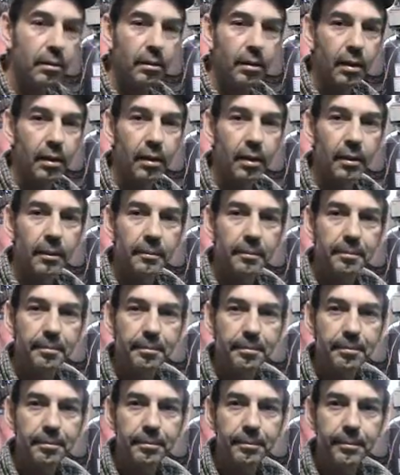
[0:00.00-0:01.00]
and
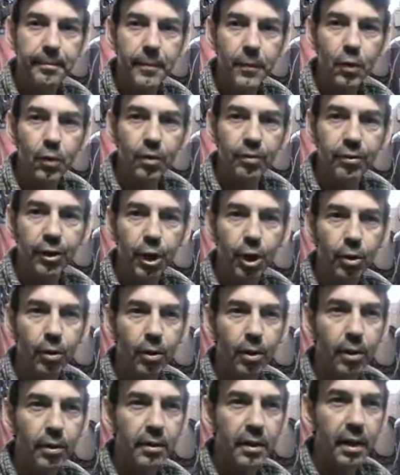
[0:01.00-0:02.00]
do a
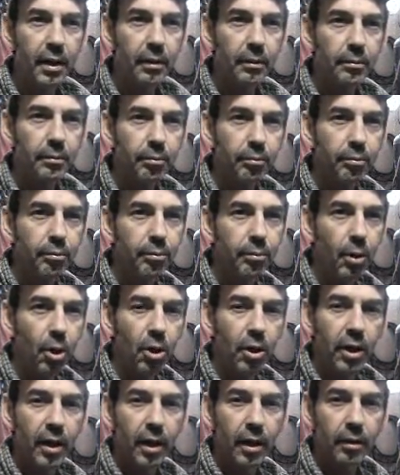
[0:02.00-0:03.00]
video on that
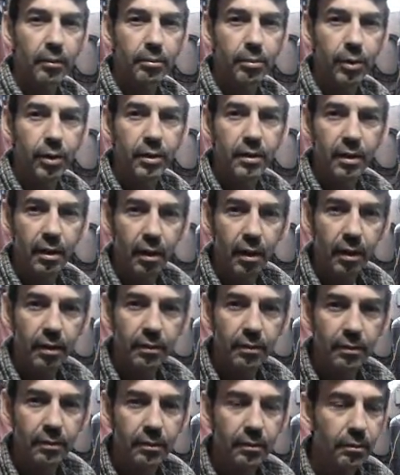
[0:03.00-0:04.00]
Pontiac
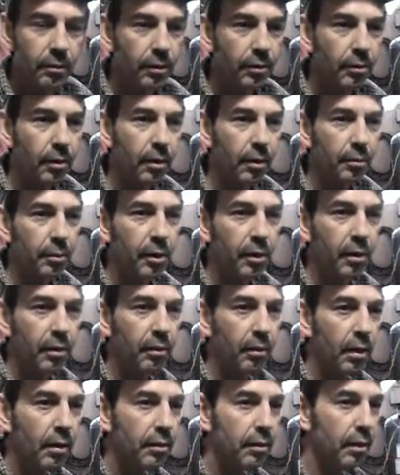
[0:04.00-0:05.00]
Parisienne, which ought to be
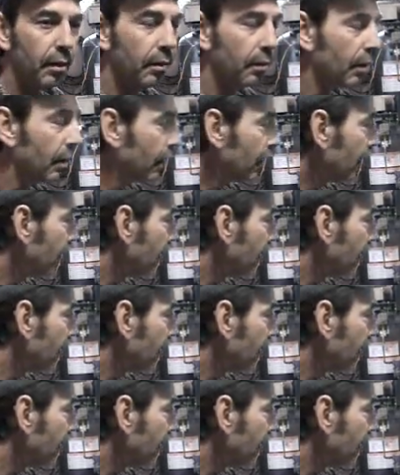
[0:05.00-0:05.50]
interesting.